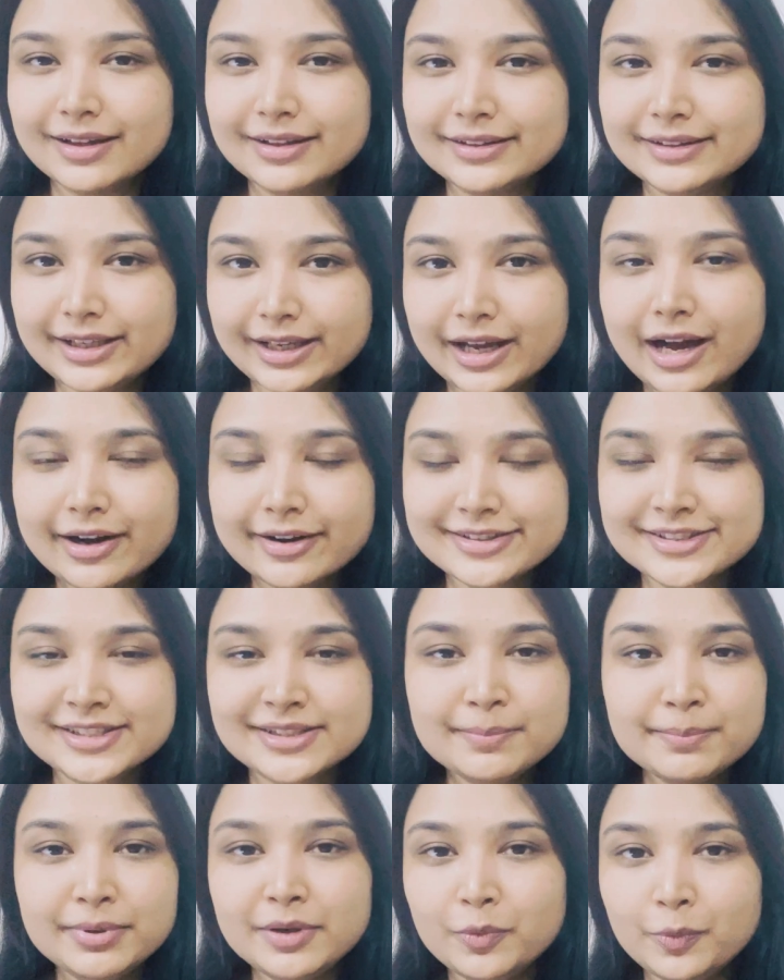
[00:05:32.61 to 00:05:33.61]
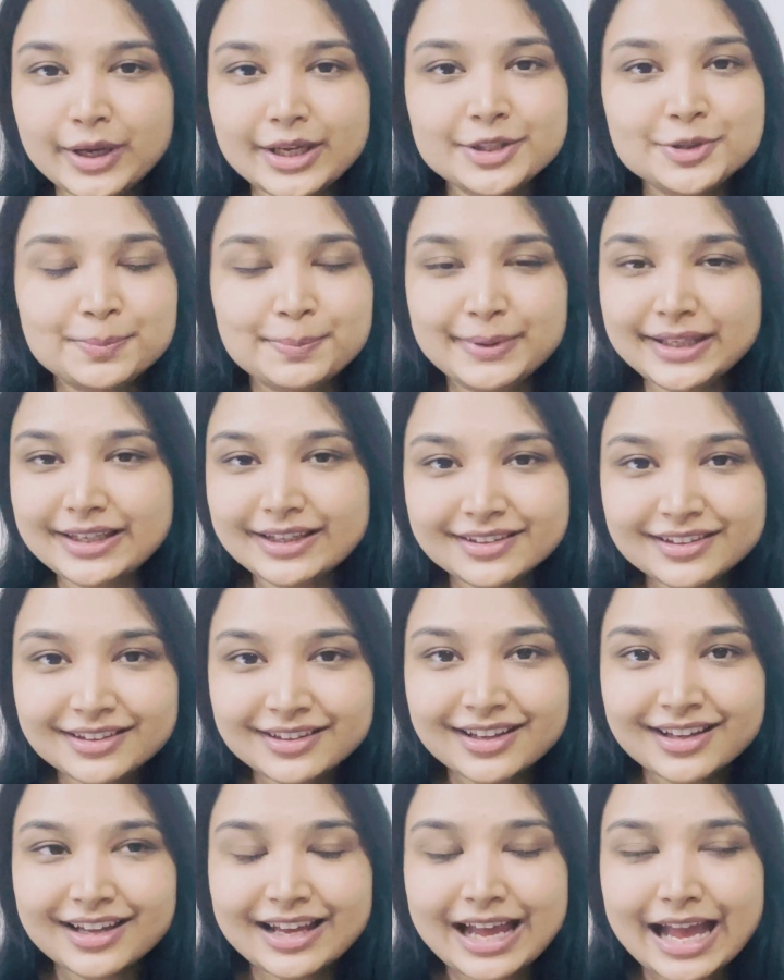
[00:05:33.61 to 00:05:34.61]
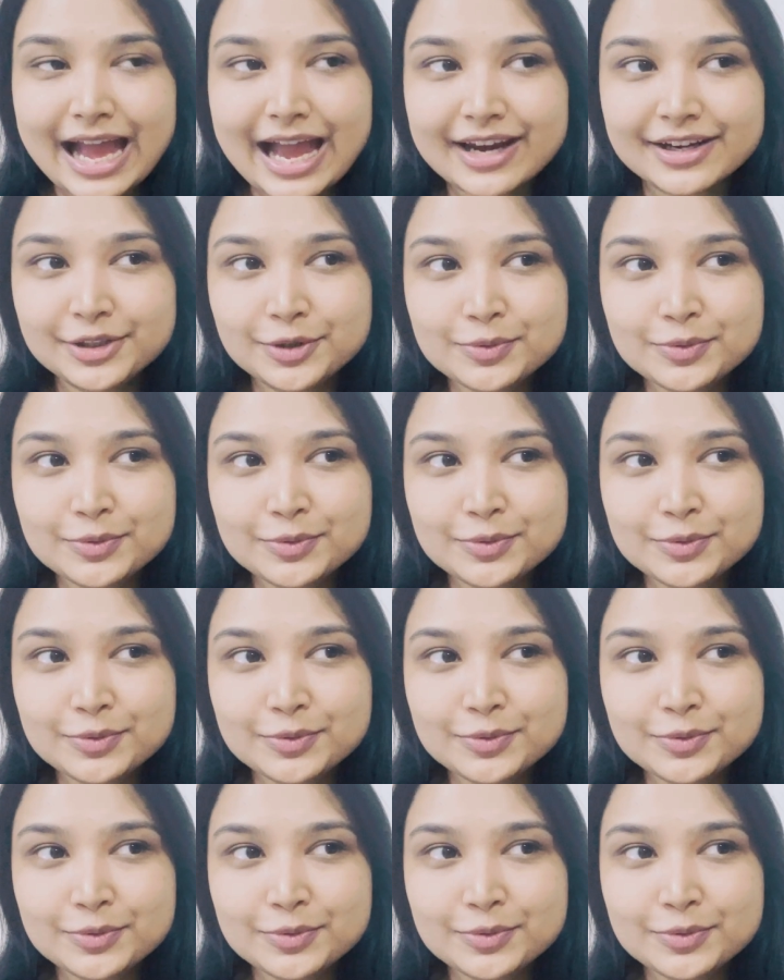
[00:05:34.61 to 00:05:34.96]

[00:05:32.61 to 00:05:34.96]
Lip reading: They are a simple way to begin and